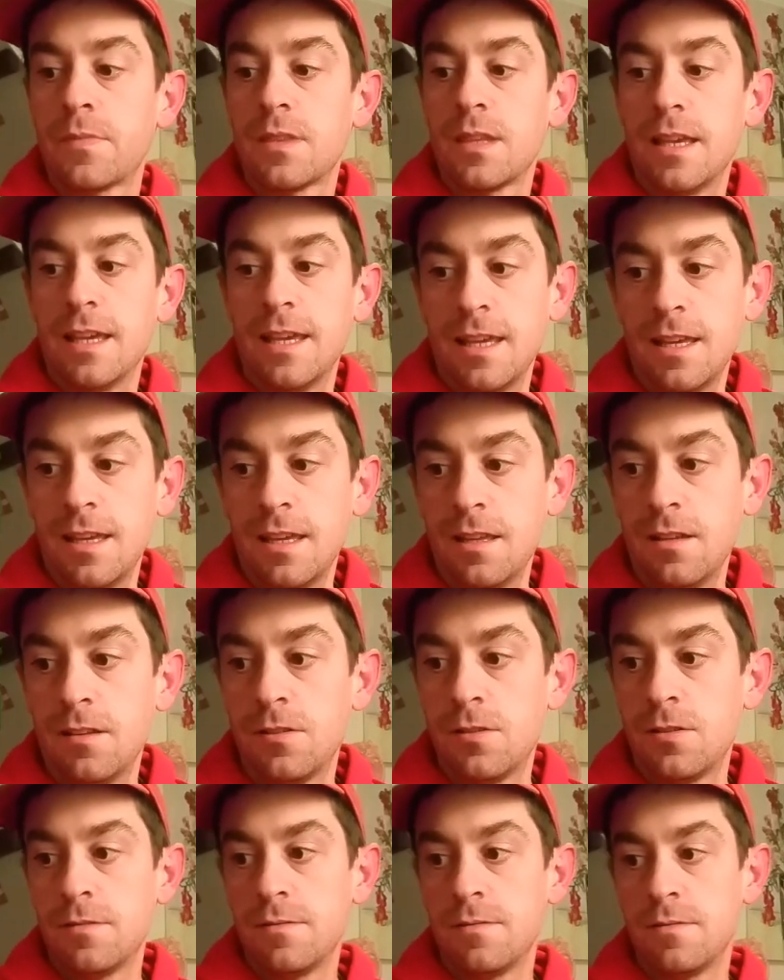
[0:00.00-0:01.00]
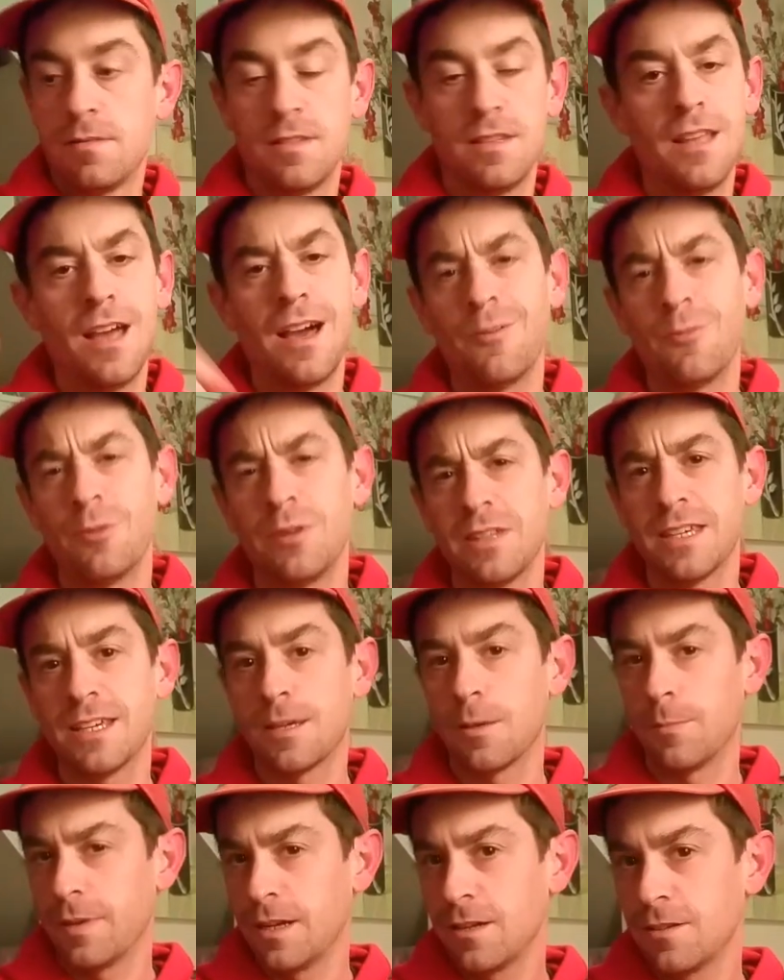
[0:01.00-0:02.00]
And not really a
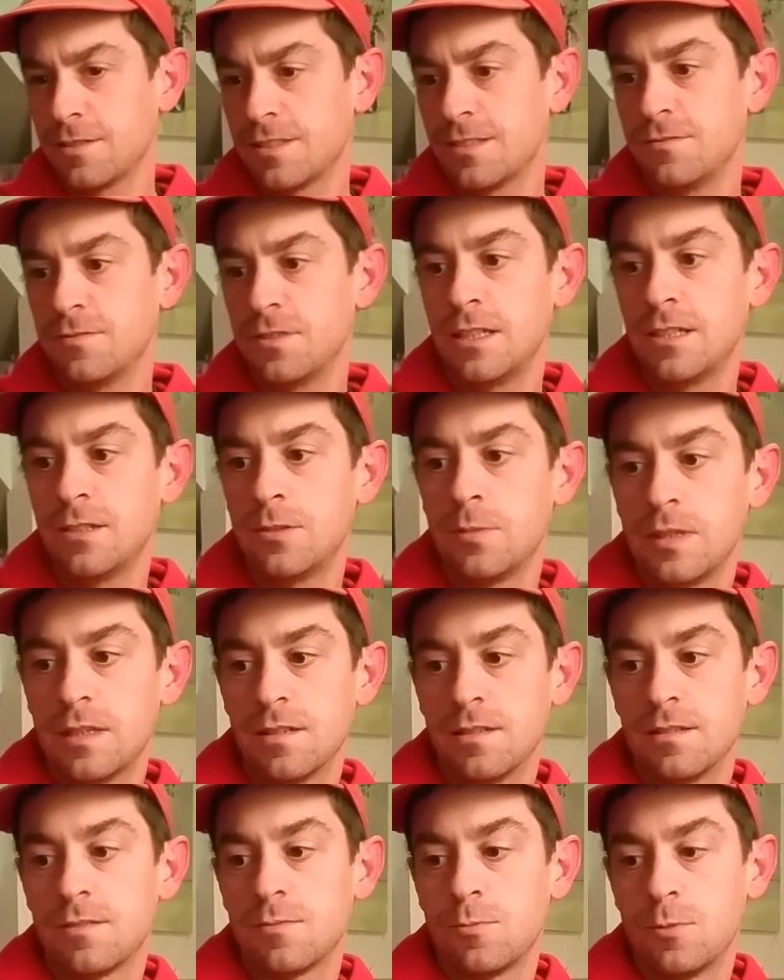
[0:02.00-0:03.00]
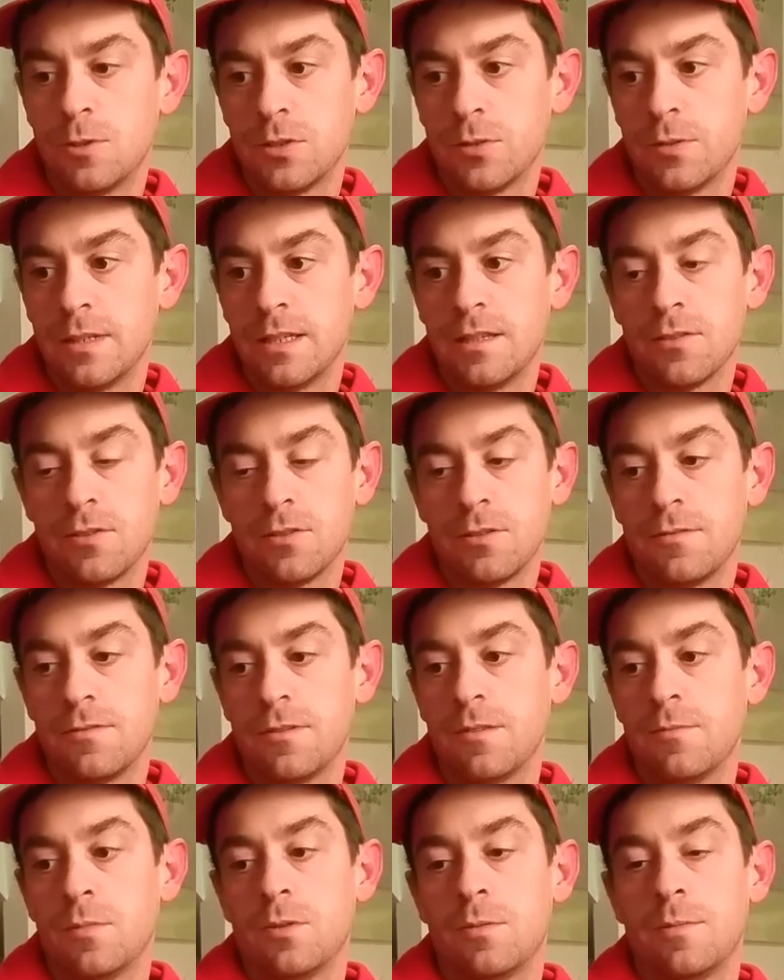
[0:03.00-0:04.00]
comparison video because 120 and
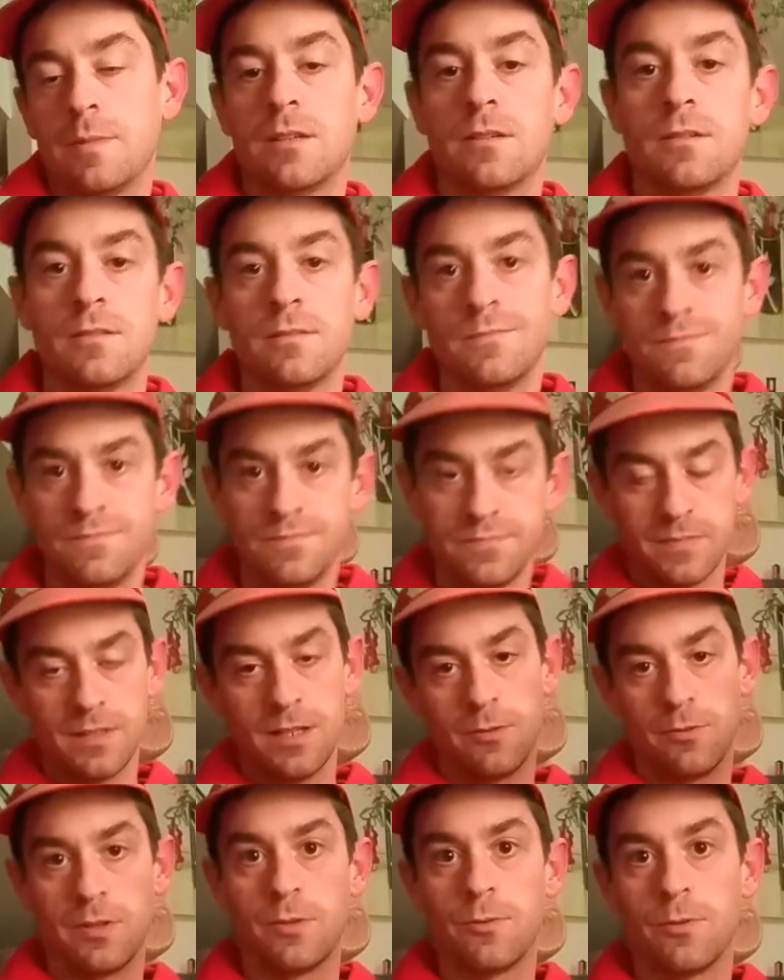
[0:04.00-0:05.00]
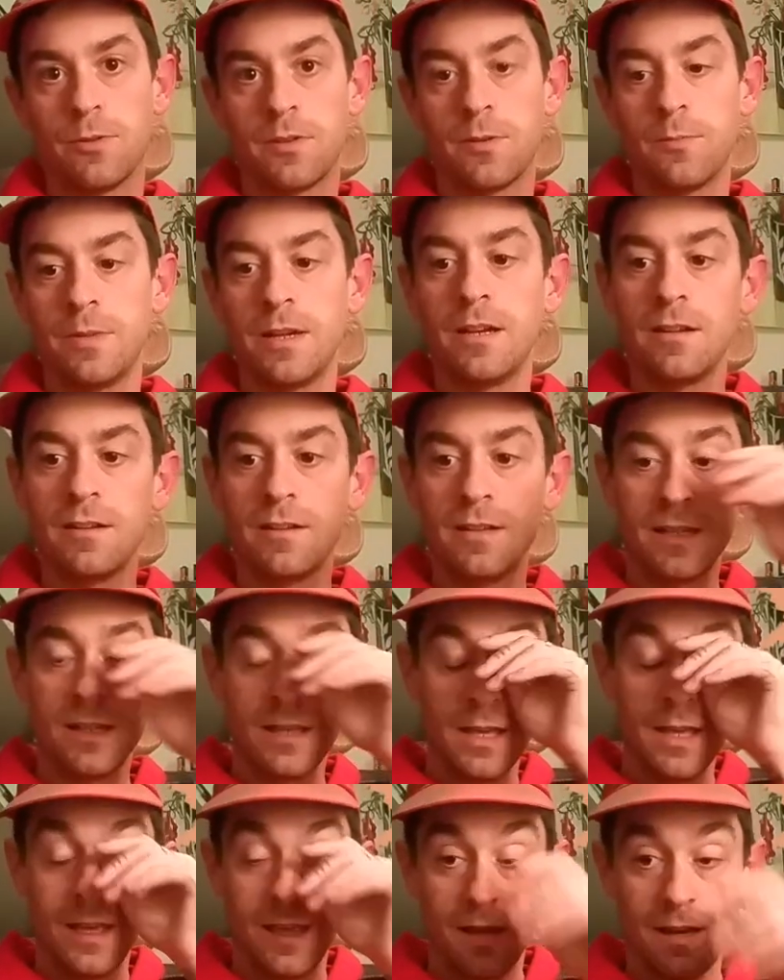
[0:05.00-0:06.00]
35mm, not really worth comparing,
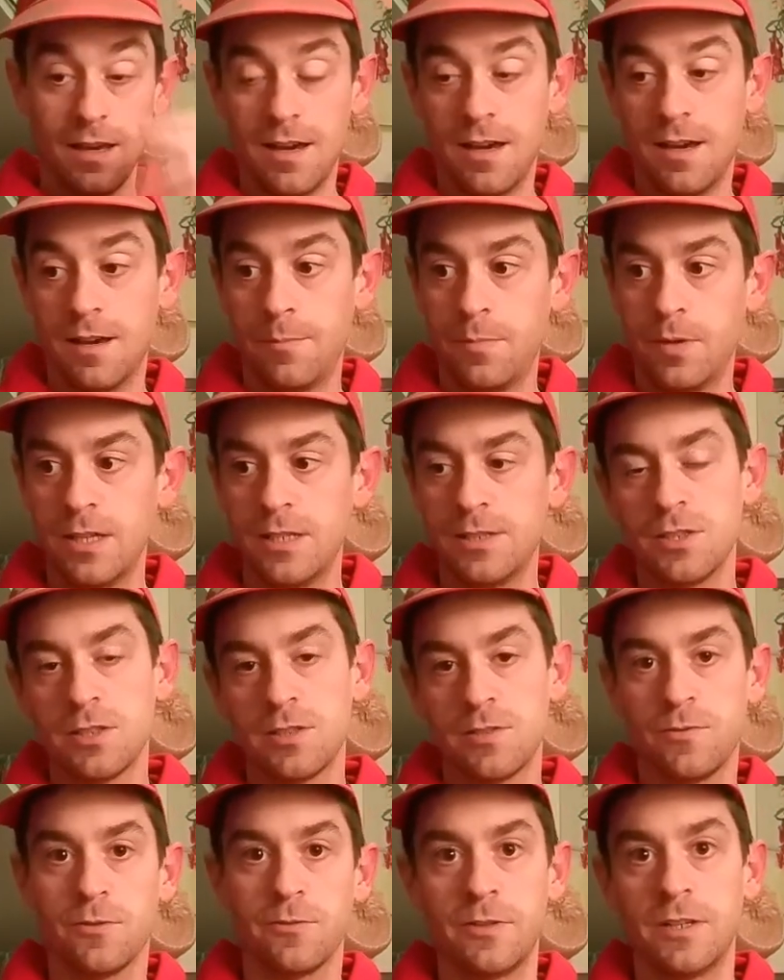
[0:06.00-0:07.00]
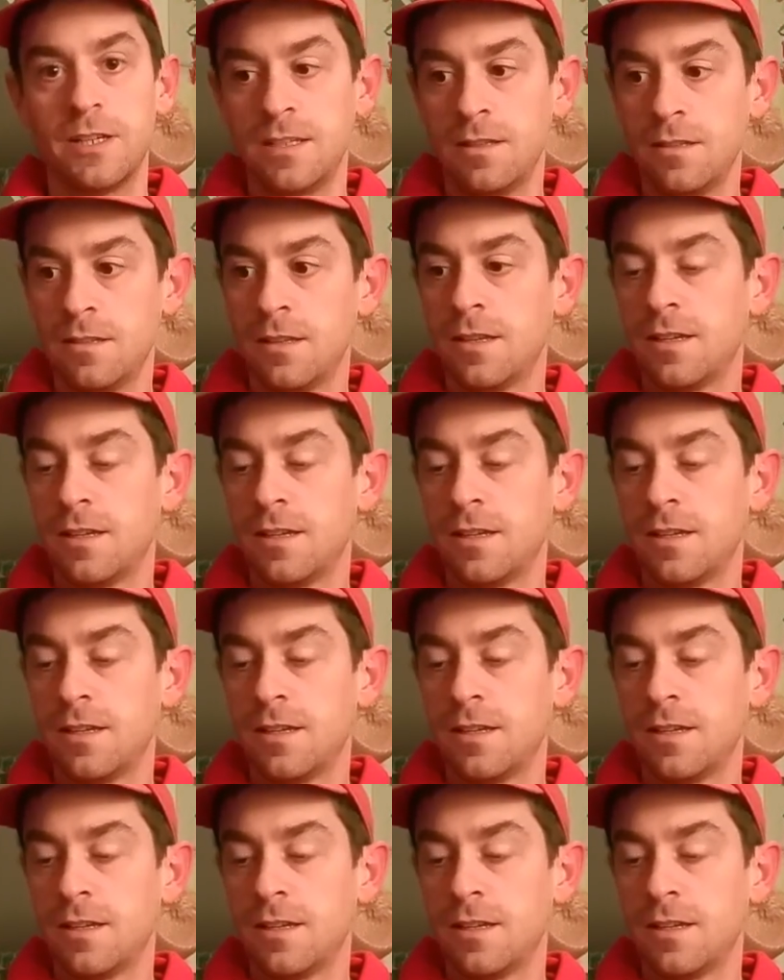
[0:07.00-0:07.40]
but just for fun.